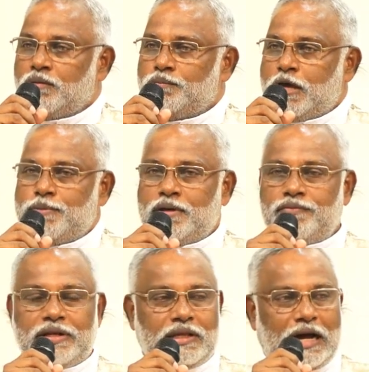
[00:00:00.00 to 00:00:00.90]
Maybe
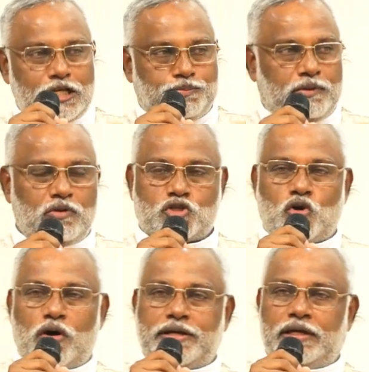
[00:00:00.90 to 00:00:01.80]
when the husband was
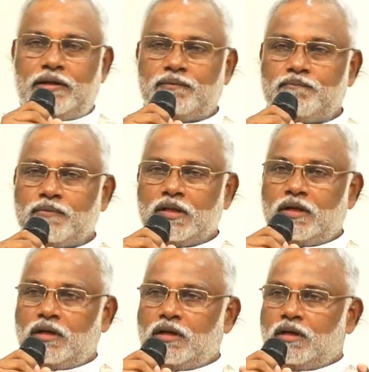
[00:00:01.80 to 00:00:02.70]
talking,
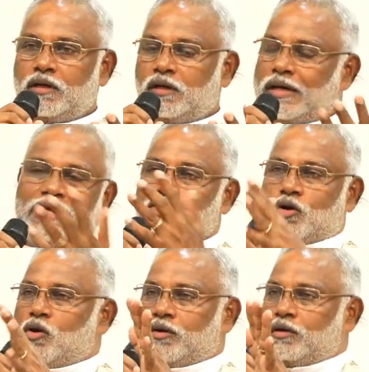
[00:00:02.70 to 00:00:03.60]
right
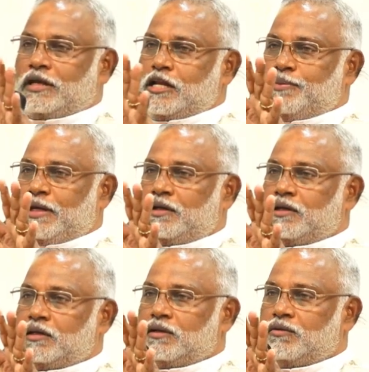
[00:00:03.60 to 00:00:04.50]
or wrong, let it be.
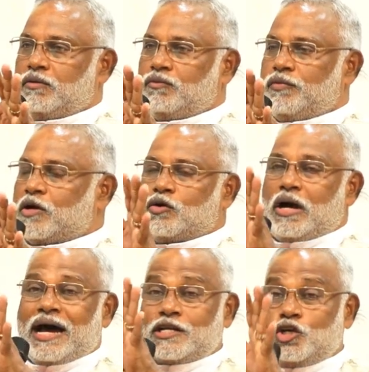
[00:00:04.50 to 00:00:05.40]
We're not
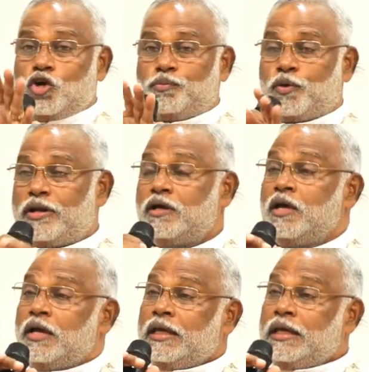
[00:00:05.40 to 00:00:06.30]
arguing upon it.
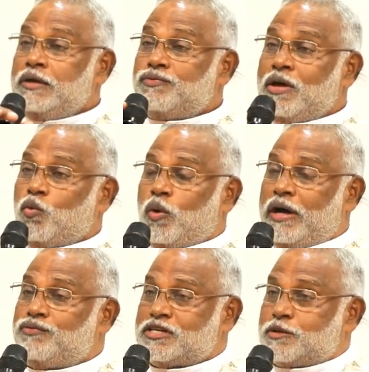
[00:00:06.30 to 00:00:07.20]
If the
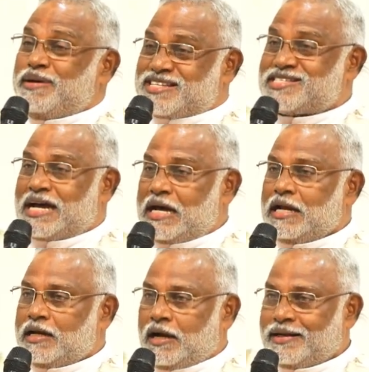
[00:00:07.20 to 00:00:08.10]
wife was a bit
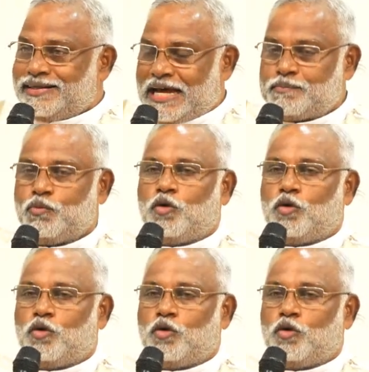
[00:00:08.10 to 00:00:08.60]
silent on that